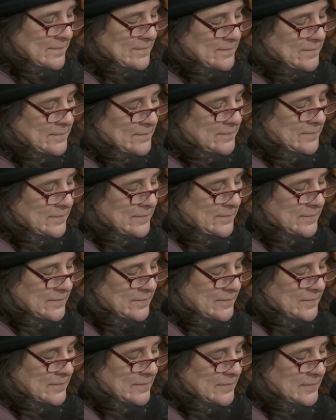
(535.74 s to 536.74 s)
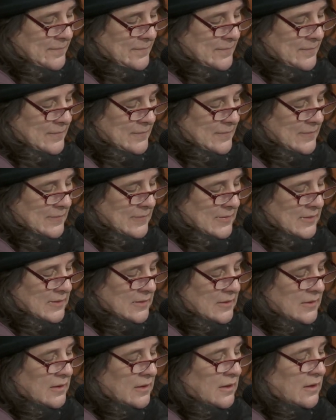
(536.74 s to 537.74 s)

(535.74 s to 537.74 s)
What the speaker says: [no speech]